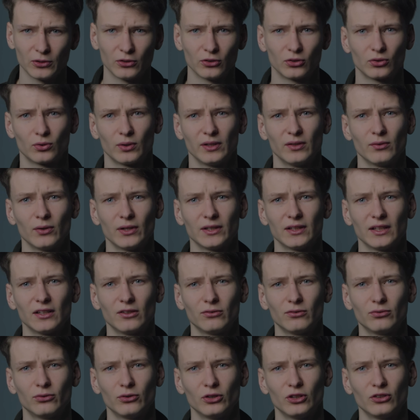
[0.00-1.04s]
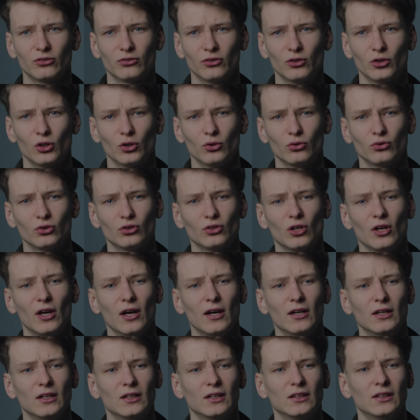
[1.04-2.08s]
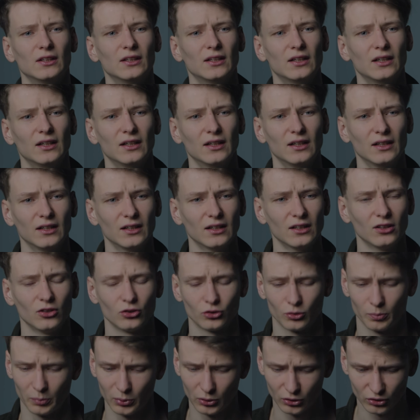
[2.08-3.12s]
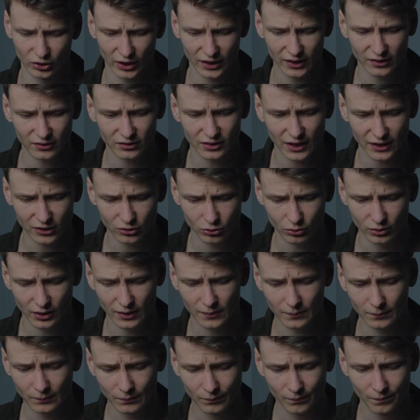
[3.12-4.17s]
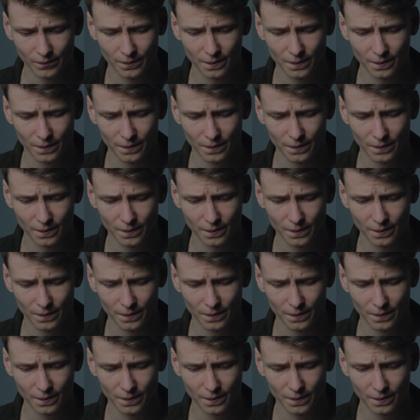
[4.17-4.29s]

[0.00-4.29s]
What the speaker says: on the screen right now for these photos. I'll also put settings next to them.